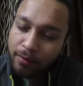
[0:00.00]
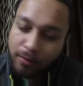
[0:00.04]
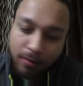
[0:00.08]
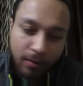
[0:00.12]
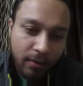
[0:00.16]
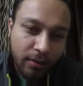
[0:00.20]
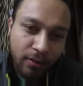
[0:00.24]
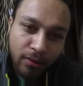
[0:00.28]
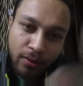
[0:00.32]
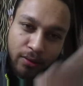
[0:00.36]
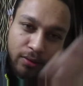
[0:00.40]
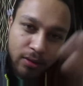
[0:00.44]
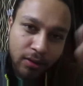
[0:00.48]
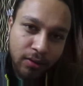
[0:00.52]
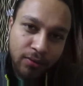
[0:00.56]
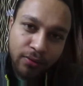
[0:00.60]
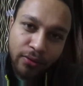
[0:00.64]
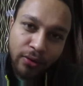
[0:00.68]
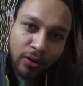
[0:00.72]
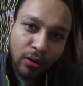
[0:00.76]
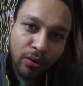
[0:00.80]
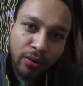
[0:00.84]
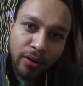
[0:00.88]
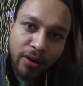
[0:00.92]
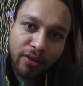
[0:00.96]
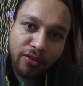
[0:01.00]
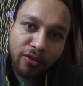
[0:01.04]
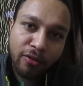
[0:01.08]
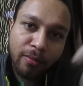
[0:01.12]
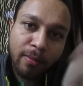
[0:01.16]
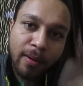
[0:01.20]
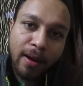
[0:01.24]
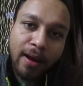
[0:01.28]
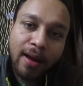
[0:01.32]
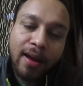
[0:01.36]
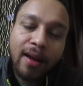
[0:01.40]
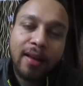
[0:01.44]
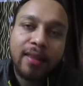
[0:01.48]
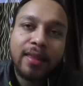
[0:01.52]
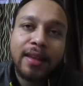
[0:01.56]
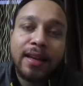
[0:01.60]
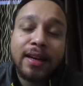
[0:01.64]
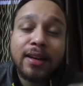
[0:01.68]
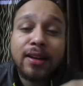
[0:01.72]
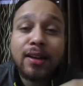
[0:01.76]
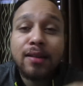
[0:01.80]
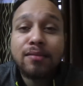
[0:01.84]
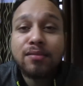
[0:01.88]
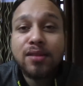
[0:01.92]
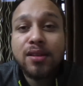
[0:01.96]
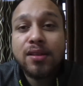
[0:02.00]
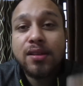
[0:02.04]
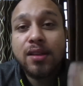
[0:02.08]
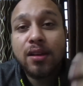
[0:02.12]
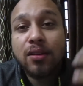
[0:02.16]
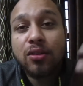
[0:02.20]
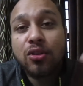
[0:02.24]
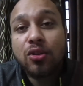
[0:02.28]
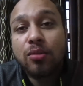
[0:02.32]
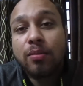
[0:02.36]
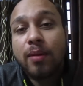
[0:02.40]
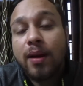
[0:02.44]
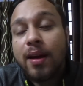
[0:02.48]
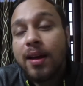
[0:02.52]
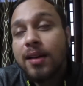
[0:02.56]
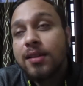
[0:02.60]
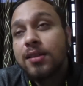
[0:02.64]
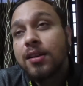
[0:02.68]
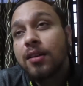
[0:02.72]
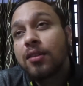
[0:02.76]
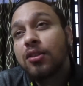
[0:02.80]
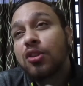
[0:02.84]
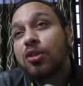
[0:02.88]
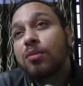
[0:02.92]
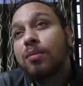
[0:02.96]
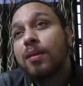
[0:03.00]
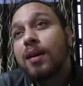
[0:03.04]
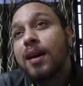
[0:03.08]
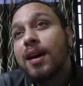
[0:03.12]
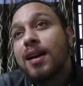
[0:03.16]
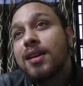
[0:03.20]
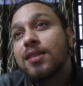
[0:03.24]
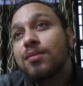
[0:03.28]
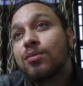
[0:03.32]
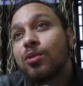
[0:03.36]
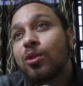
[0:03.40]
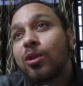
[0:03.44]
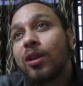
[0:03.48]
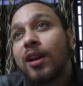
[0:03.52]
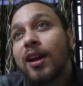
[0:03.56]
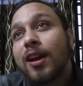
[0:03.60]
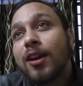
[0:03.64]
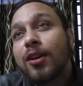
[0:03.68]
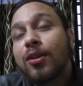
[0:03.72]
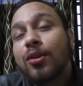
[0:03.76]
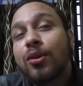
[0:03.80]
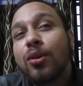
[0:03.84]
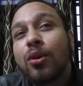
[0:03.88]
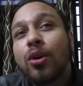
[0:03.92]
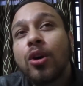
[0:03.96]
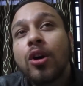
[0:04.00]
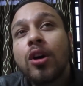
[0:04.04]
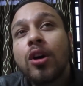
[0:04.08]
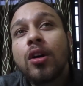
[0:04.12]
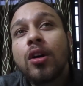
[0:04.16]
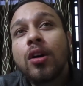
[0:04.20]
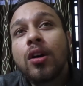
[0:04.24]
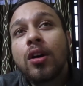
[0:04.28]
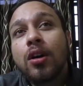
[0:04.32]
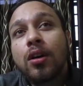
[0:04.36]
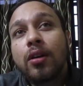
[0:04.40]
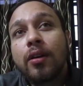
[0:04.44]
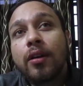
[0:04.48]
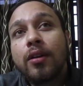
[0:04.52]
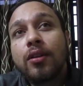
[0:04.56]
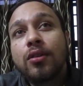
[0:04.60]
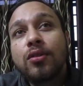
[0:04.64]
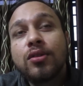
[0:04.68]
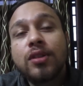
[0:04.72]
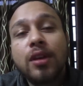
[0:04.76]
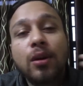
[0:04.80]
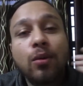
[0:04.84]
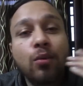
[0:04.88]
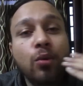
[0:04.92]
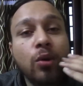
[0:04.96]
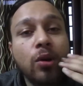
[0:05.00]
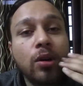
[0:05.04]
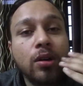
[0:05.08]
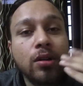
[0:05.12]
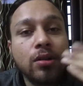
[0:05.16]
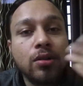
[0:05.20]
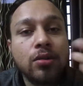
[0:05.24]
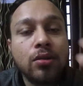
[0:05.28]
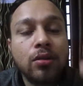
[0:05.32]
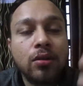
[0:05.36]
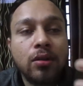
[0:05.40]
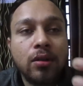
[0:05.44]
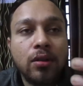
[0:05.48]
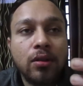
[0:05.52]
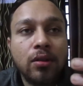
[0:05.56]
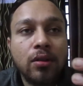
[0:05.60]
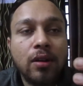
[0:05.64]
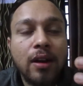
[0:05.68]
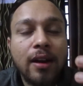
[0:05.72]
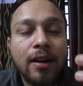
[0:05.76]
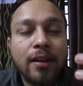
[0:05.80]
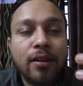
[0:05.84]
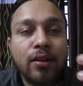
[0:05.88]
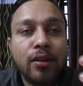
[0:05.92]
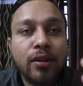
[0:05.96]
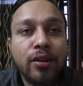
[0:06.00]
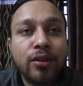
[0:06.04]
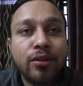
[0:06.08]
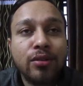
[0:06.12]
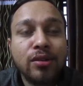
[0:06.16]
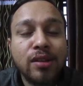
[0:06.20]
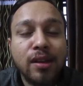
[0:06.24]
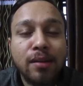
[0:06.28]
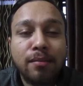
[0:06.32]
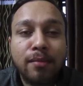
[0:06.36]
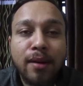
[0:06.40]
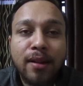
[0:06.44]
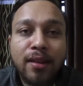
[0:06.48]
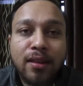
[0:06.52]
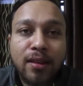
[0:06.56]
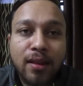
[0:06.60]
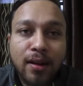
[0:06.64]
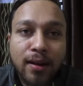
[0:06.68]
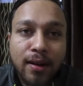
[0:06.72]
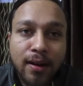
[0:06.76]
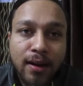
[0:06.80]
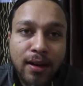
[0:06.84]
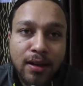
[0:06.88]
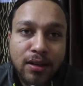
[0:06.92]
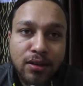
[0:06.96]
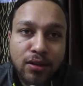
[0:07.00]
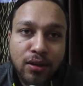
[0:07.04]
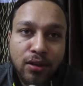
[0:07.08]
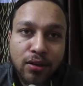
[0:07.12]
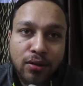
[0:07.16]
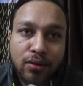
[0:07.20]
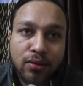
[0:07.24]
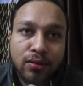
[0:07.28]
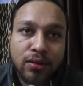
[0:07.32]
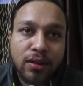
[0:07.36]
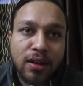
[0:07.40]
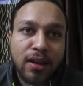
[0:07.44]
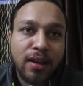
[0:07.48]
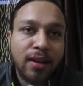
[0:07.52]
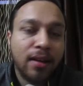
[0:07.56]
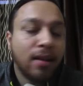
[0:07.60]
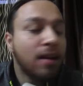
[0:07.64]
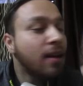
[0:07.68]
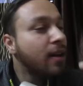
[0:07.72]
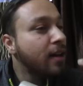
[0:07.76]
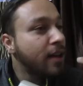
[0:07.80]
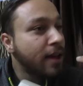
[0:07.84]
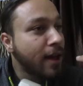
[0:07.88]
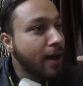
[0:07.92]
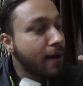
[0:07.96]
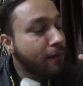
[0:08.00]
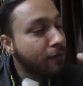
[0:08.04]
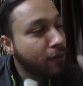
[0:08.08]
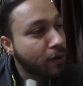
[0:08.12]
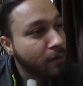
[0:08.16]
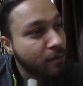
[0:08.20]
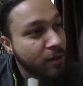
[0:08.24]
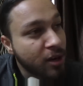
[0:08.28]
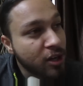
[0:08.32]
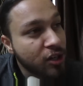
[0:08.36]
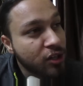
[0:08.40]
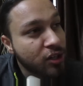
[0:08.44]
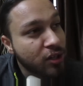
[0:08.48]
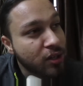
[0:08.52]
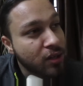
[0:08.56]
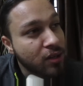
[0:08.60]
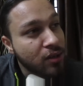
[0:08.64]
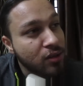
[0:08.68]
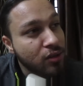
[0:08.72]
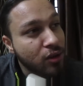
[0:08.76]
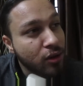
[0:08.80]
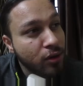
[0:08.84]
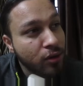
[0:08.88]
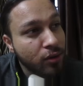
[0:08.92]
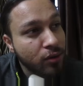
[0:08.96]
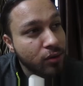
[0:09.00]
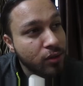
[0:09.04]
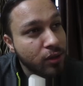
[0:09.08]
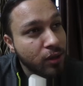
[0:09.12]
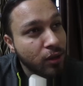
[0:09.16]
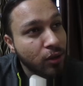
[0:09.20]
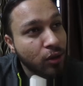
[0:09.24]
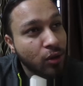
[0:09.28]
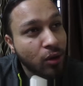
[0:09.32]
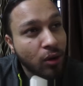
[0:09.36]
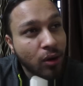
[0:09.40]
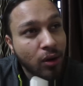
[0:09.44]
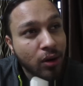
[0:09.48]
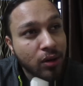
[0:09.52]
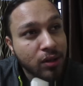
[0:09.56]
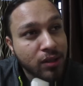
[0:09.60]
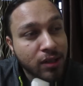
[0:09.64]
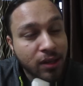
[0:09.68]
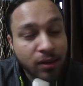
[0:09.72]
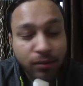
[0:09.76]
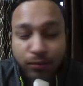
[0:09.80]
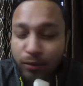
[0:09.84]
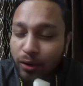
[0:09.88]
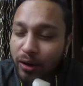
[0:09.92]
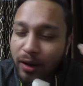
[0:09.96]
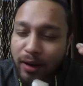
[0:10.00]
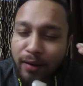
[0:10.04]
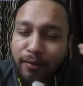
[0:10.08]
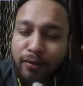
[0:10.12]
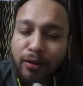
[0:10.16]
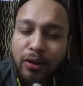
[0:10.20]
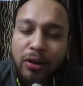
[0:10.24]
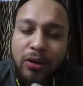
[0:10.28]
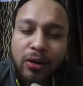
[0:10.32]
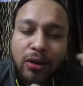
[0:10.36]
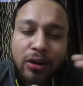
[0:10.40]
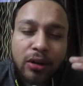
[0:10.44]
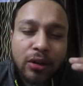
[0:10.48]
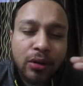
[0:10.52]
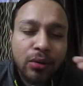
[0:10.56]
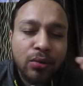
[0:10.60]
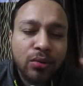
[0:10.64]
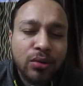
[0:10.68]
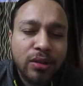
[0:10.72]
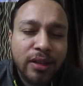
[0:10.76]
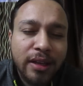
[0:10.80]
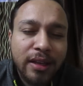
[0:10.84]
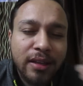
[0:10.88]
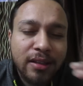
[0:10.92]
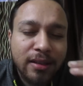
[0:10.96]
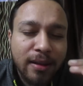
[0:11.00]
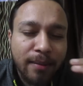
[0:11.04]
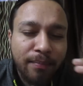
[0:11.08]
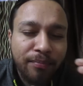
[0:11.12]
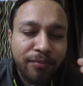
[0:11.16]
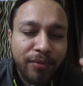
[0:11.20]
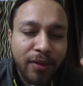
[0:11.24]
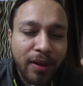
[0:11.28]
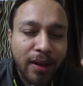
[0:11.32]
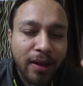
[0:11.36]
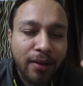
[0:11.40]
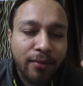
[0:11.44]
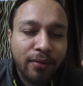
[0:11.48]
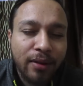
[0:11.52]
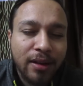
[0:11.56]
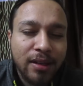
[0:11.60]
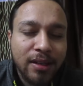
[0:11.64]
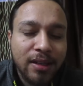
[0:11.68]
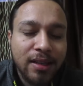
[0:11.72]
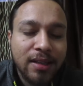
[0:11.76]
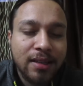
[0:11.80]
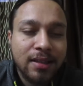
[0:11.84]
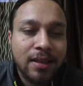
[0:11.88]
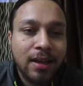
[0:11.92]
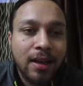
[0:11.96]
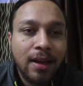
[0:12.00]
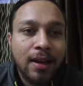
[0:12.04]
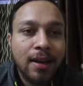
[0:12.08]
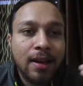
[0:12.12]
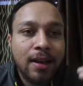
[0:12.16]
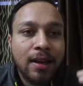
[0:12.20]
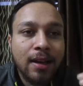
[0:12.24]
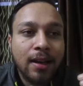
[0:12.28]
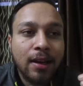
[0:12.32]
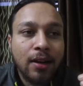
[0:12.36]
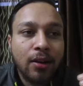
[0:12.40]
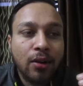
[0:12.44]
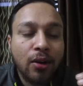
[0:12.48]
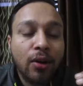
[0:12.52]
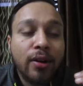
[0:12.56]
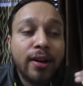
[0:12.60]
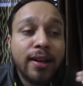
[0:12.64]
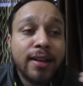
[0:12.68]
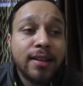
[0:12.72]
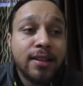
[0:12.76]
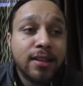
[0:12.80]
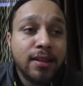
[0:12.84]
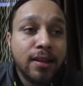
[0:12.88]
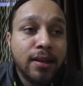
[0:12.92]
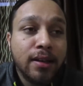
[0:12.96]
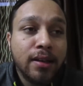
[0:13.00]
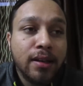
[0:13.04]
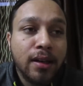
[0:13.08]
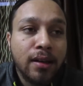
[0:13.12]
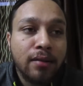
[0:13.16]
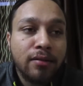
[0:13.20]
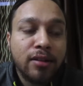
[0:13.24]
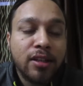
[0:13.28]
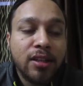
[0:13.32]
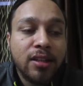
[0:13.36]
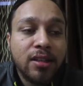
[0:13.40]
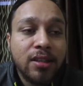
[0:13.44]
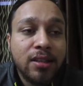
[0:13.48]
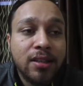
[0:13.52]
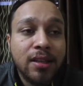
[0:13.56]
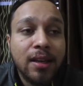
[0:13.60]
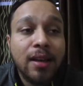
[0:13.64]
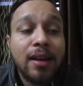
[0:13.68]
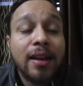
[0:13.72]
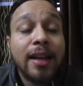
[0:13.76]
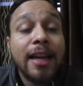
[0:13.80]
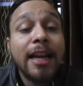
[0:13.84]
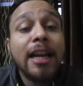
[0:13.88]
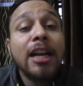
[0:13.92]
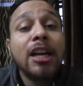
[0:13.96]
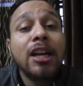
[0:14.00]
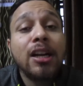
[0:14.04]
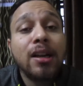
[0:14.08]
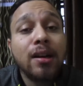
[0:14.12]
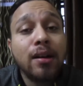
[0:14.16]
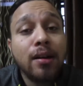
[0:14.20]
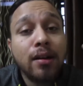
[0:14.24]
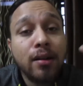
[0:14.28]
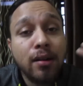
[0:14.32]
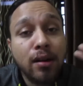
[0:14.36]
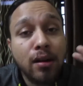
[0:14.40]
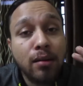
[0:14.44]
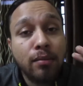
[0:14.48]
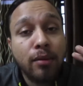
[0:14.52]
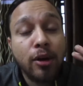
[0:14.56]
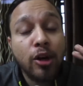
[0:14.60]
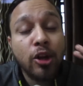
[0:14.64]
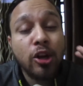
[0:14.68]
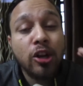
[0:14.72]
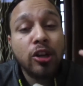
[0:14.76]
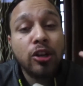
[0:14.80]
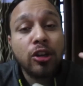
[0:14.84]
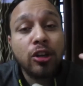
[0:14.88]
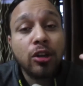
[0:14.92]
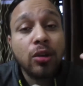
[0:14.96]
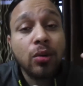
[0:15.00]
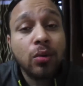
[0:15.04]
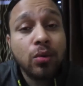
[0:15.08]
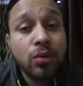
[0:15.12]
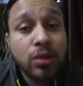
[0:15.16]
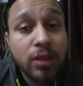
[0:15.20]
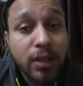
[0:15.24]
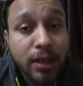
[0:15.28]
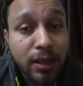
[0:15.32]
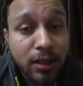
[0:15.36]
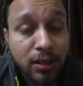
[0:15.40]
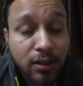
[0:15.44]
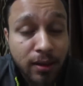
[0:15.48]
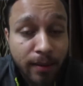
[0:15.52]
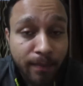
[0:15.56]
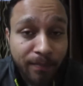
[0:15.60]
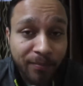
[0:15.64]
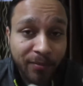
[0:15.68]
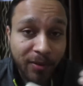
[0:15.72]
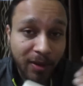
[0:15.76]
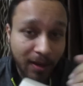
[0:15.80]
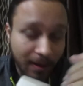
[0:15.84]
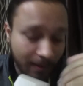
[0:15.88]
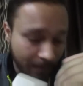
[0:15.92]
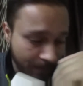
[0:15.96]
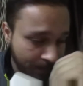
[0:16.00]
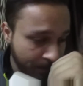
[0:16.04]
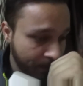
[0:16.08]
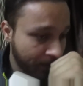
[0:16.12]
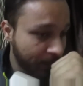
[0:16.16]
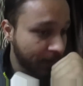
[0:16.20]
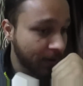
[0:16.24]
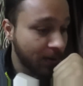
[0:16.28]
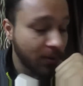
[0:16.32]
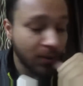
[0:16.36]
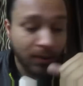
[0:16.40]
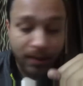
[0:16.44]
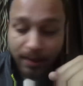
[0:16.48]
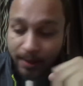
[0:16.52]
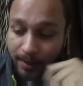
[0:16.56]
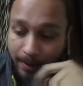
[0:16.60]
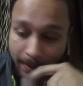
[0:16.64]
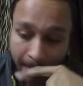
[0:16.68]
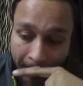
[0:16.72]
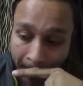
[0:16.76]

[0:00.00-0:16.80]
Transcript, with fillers: you know just follow an upaya then comes the saktopaya saktopaya is more like you know you're using words so you're like you're using mantras you're using affirmations you're using thoughts and whatever you're using something which is not external which is still internal but you're using something okay